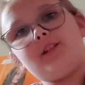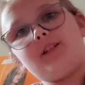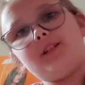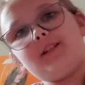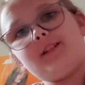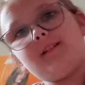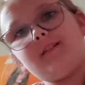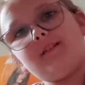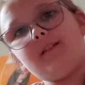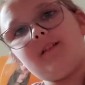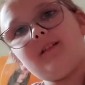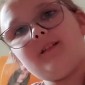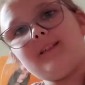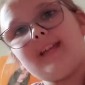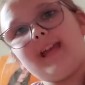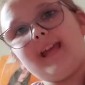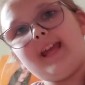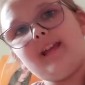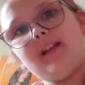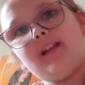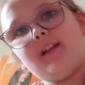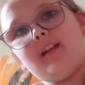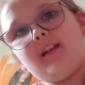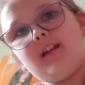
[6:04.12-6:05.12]
It's a little
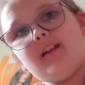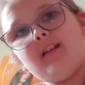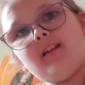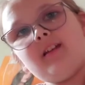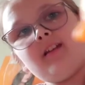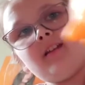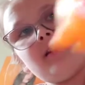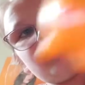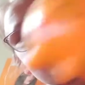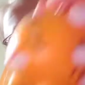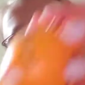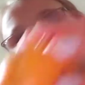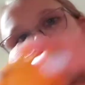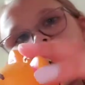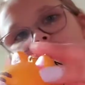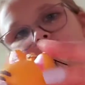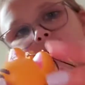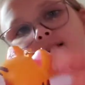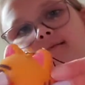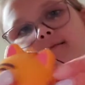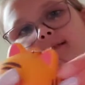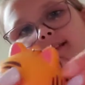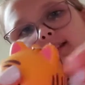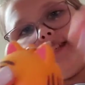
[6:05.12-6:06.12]
tiger.
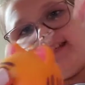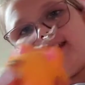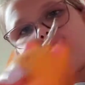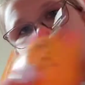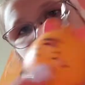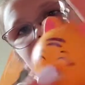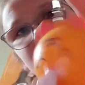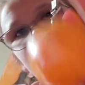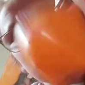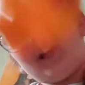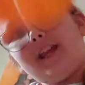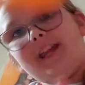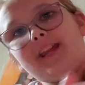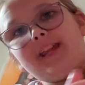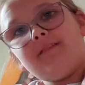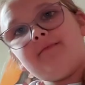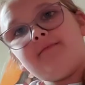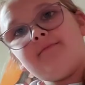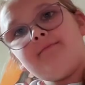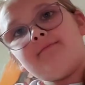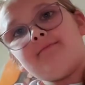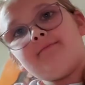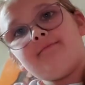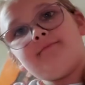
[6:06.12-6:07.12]
It's a keychain,
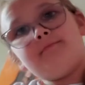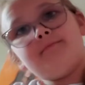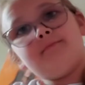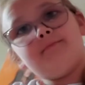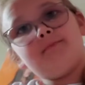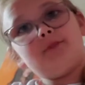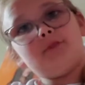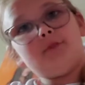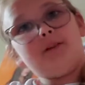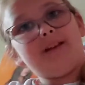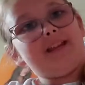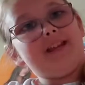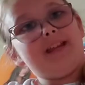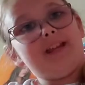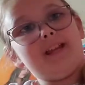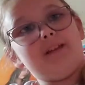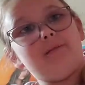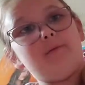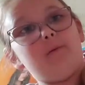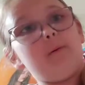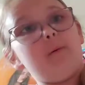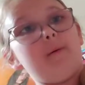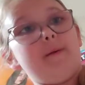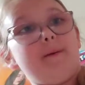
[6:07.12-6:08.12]
so I can hang it
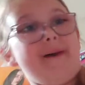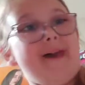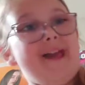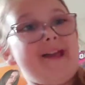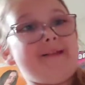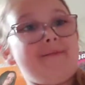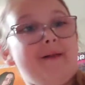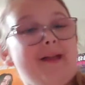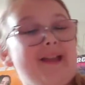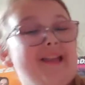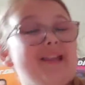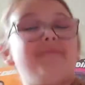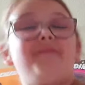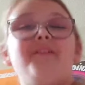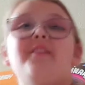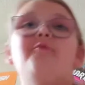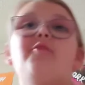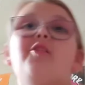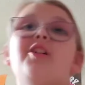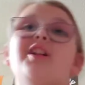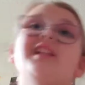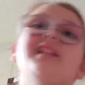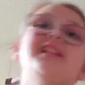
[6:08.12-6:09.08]
on my backpack if I wanted